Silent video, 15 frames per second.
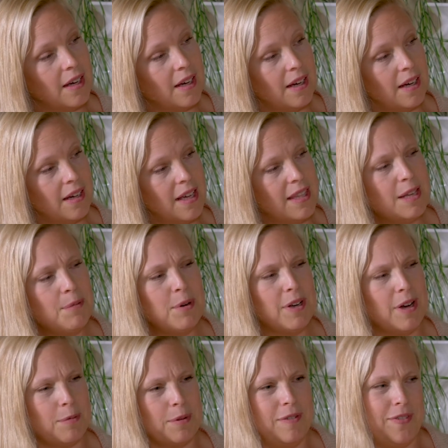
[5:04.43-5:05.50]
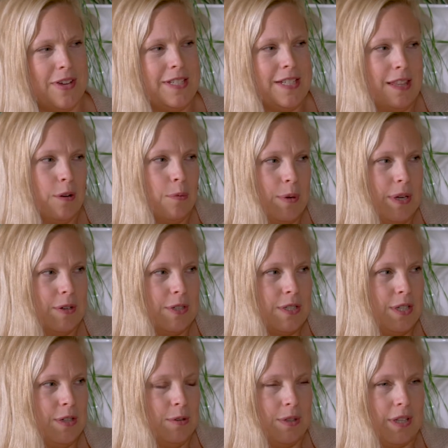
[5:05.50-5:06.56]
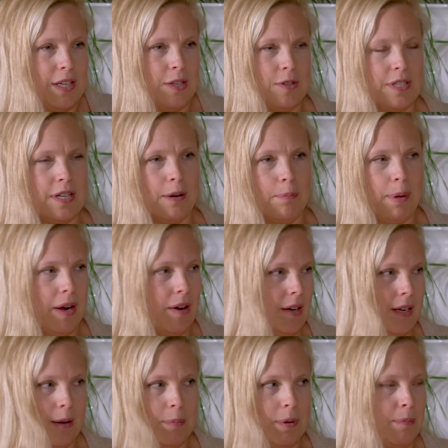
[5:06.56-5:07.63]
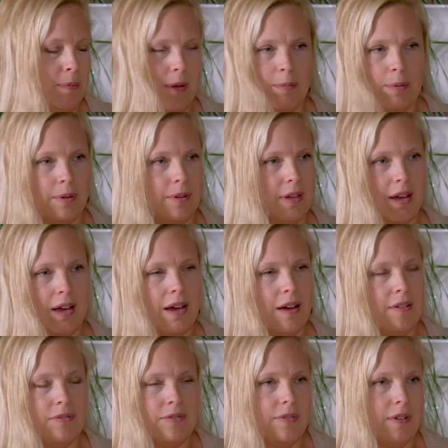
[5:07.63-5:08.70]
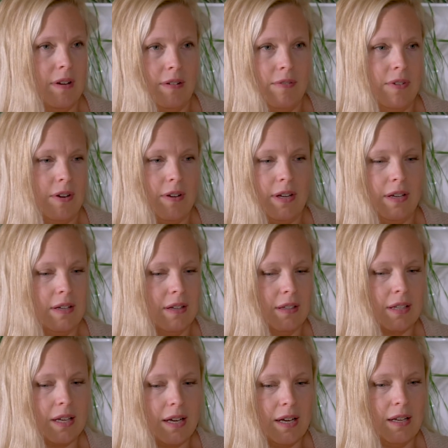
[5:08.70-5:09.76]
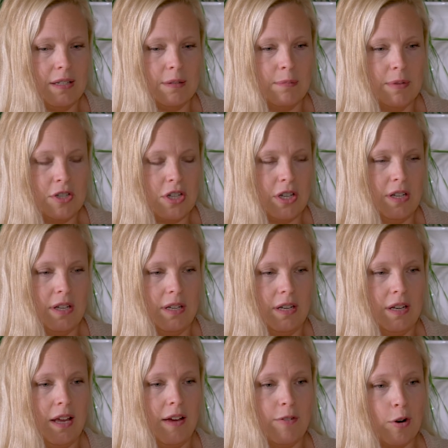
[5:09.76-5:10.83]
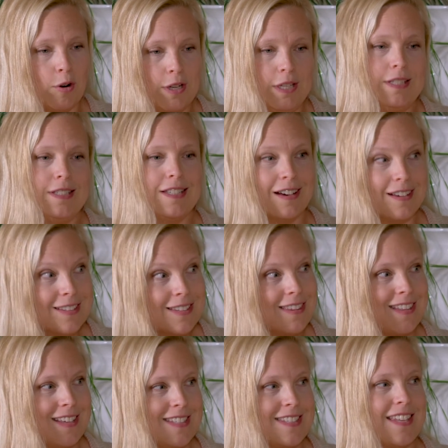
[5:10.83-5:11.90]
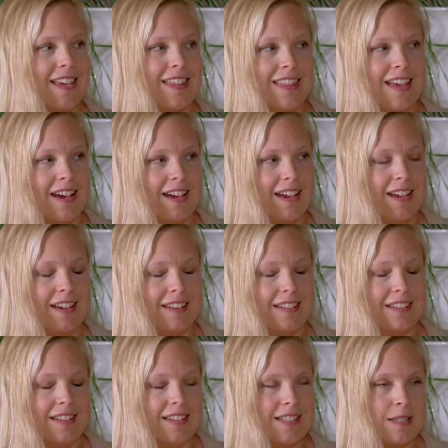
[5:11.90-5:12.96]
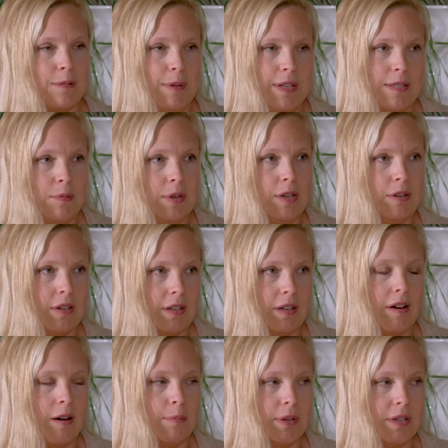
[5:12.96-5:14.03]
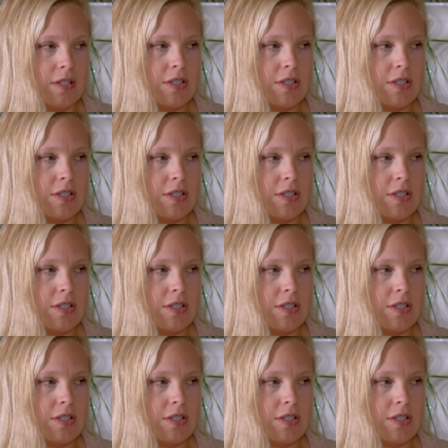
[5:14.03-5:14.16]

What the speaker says: Yeah, and then we're not reinventing the wheel too. Like you start pairing up with people that have a very aligned mission and have already done things like that, and it's amazing what you can accomplish.